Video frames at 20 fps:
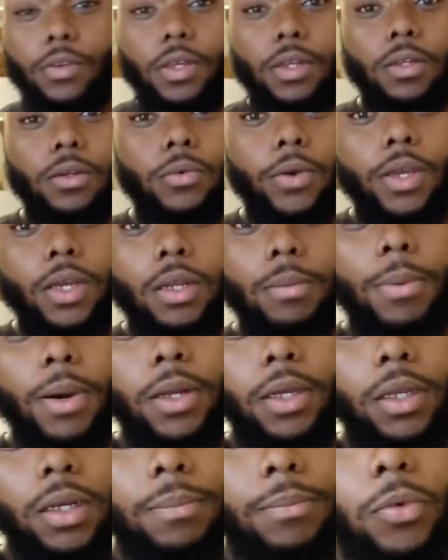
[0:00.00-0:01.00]
is Nate the Great.
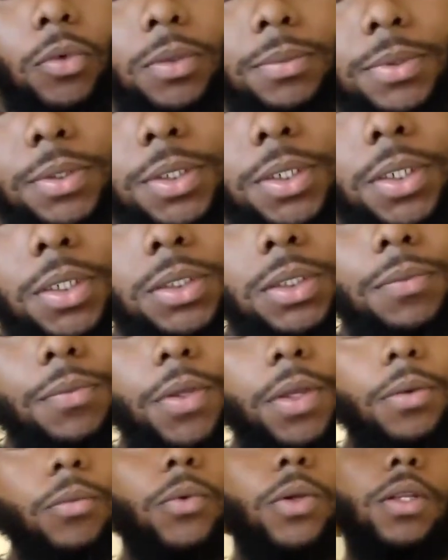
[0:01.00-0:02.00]
Anybody can improve themselves if
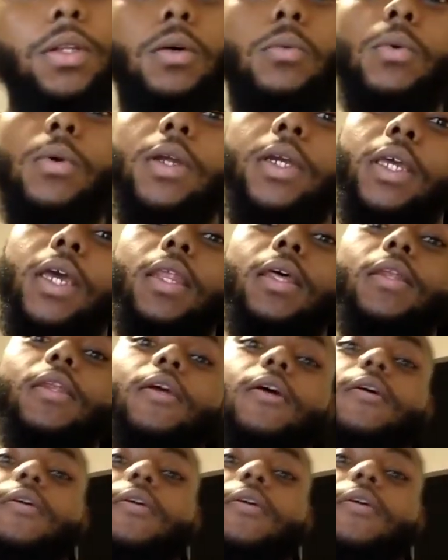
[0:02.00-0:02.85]
they're willing to work at it.